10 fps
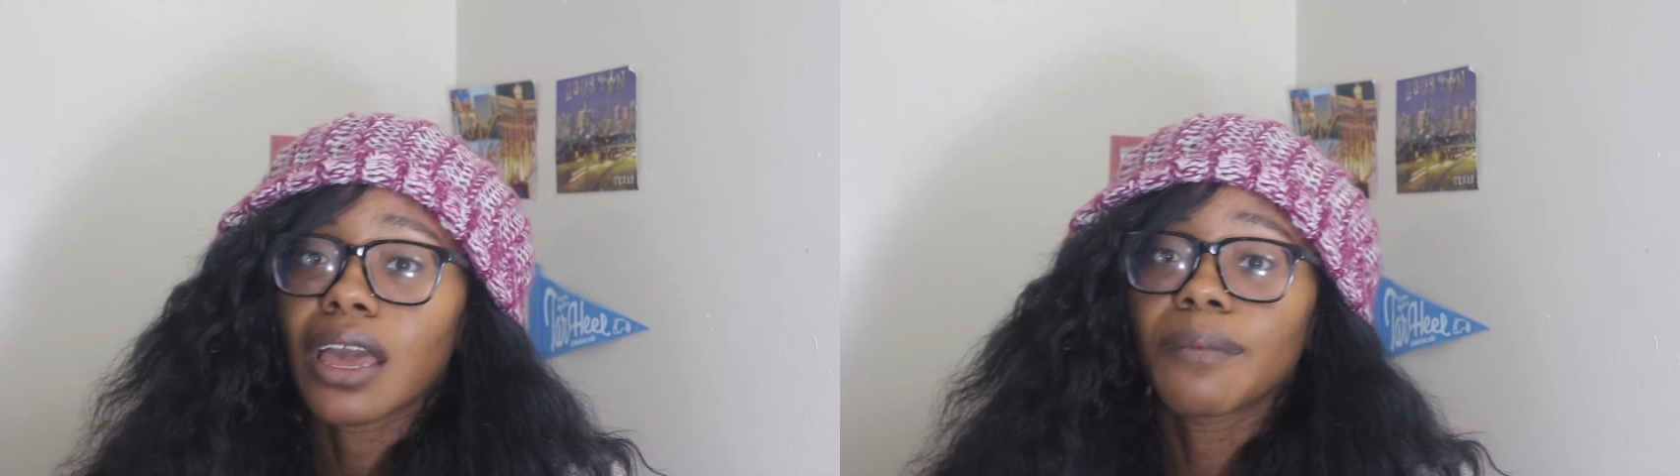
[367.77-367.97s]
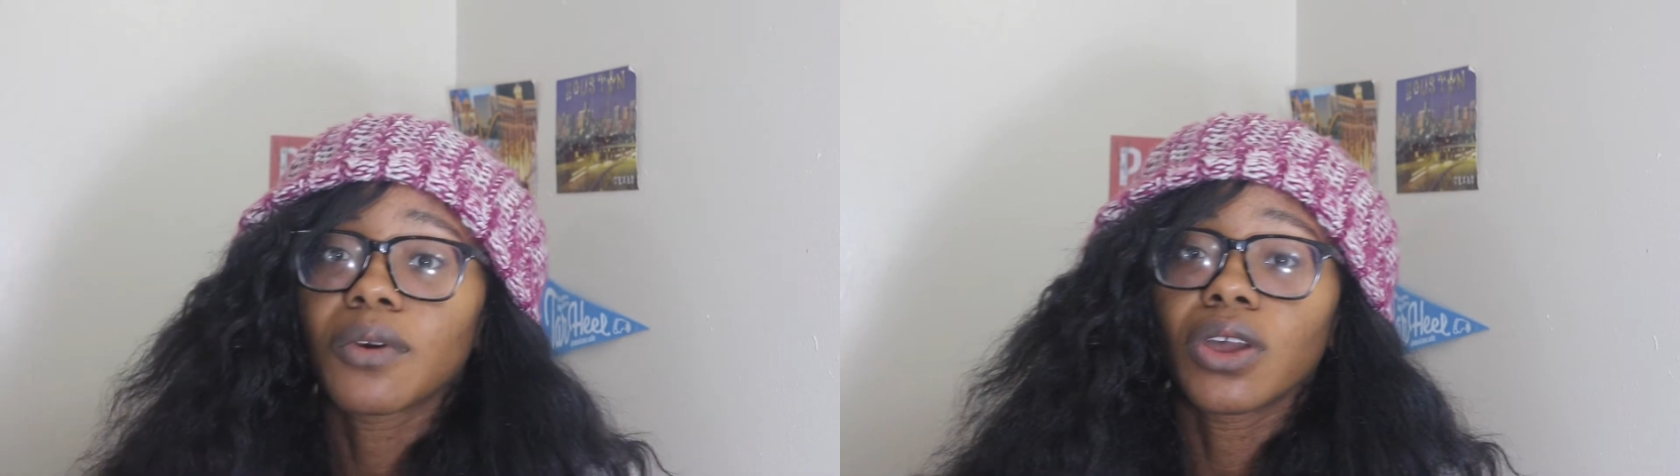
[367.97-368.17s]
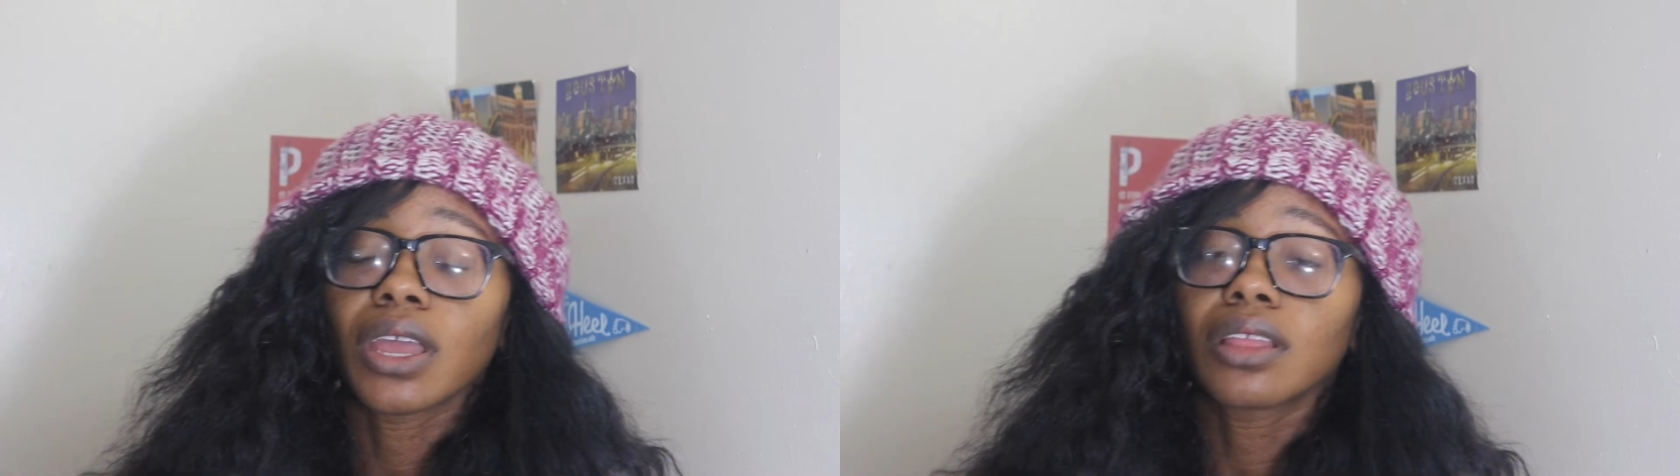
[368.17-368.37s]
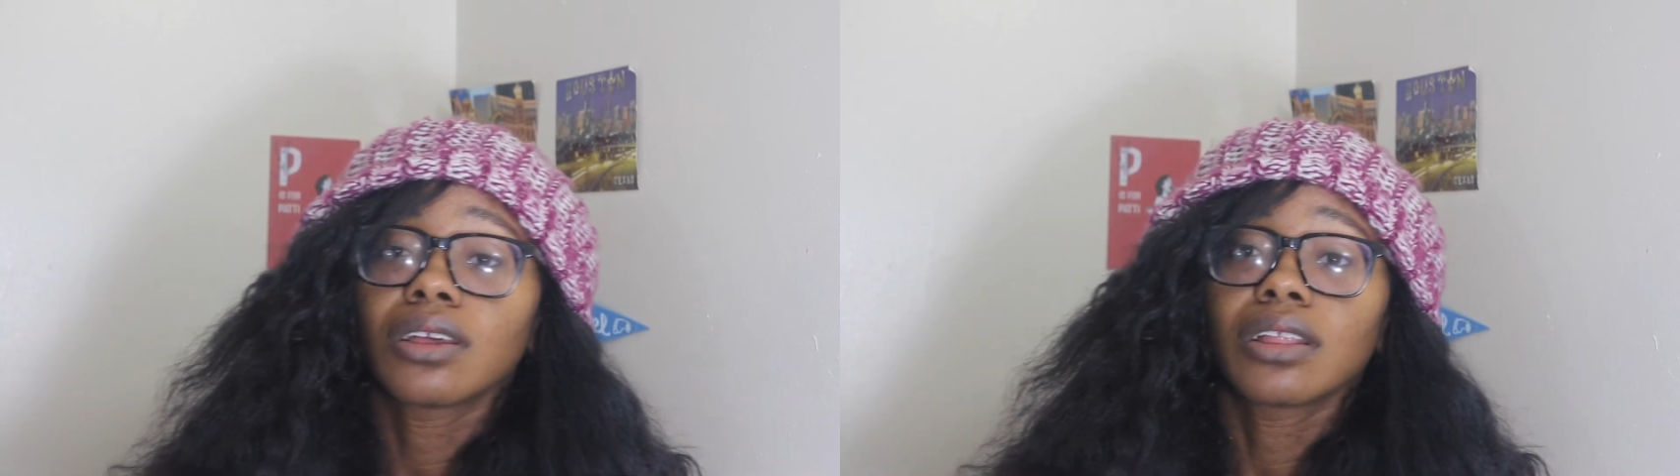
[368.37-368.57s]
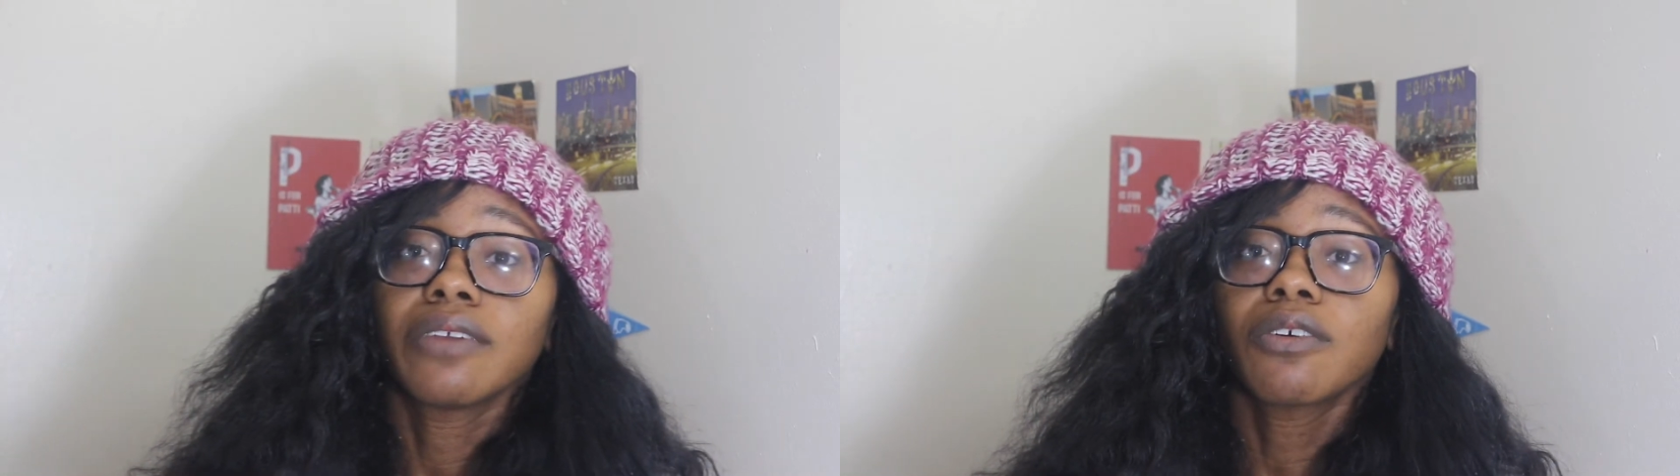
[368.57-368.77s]
I'm going
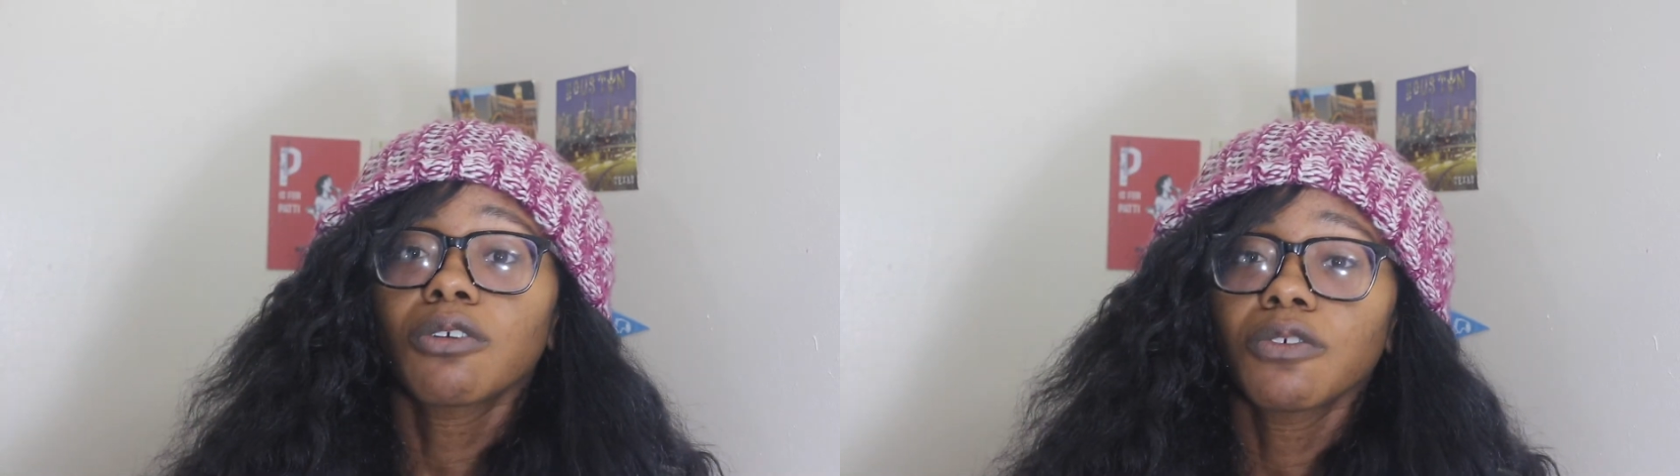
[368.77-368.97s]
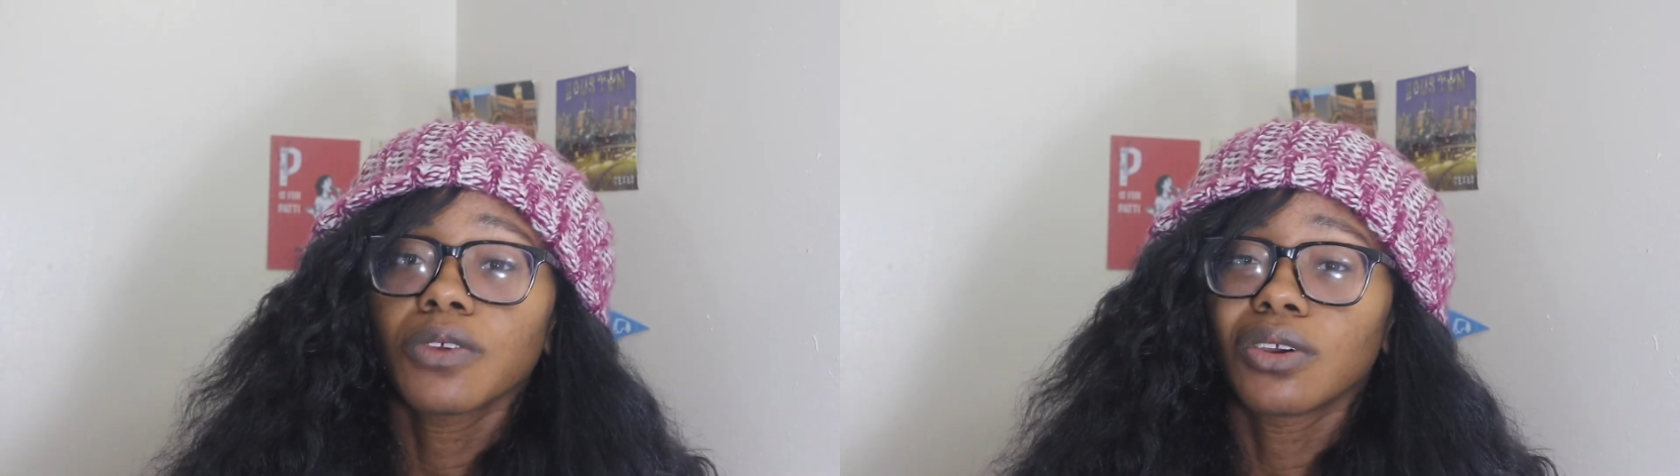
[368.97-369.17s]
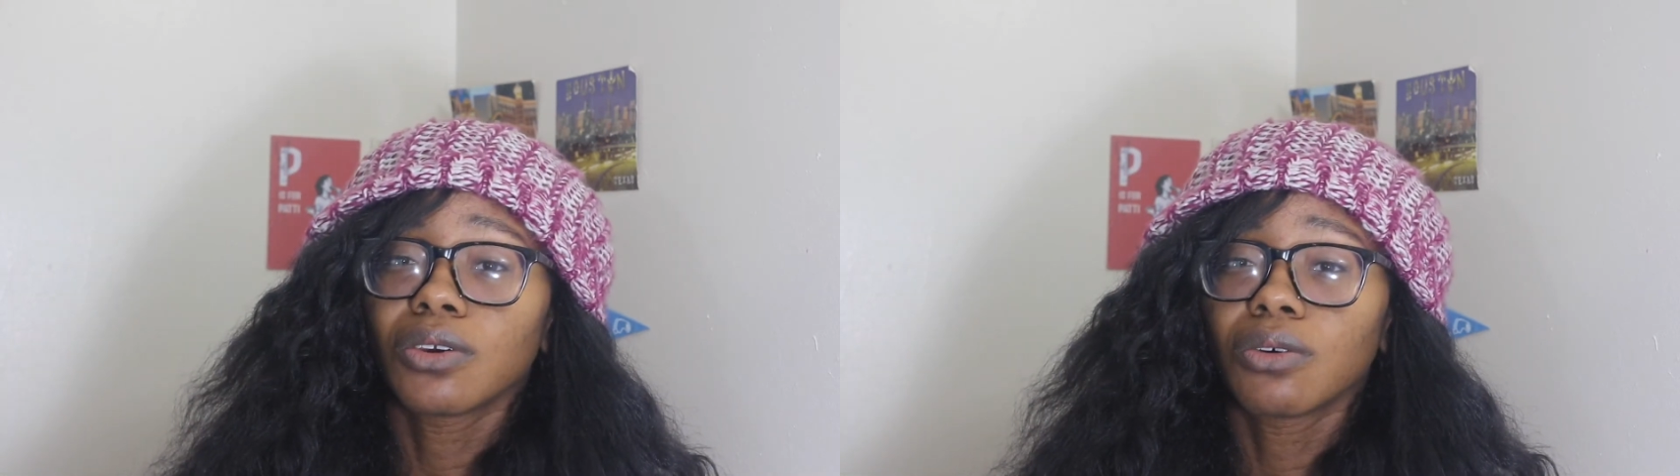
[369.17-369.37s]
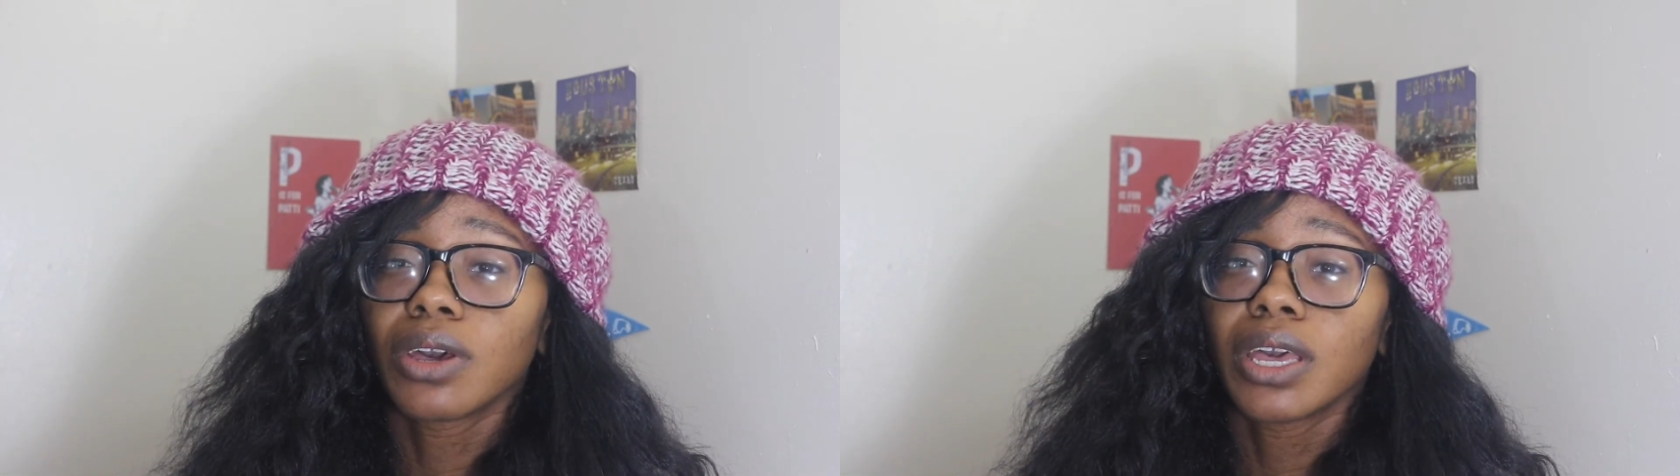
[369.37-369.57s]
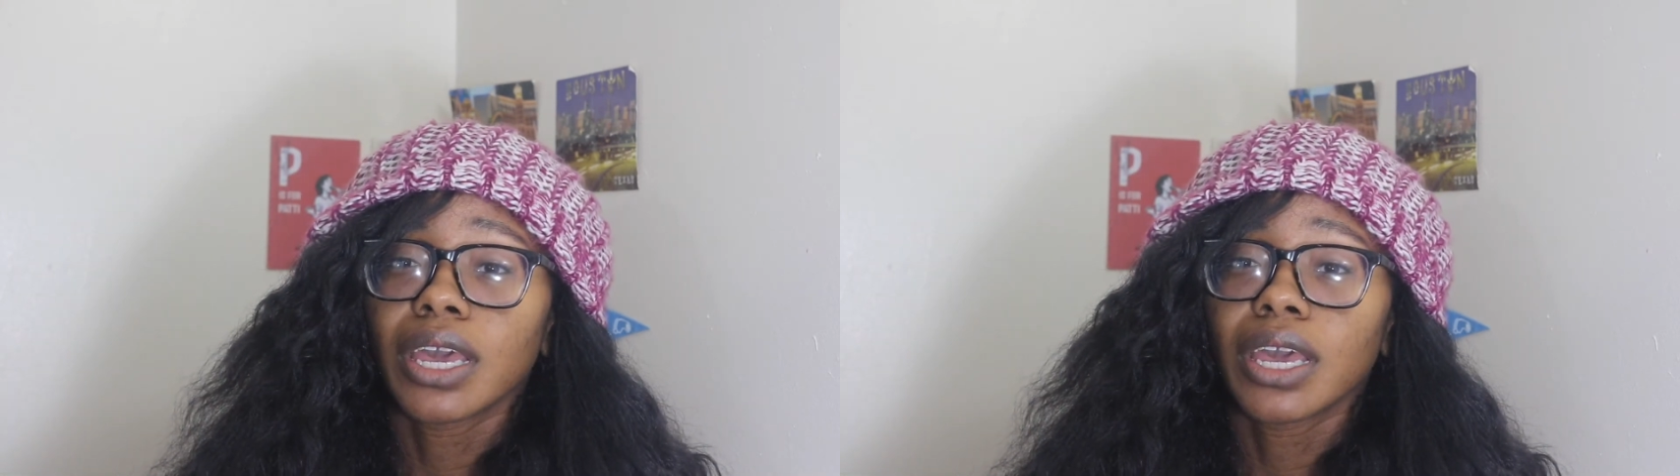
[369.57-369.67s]
to leave a review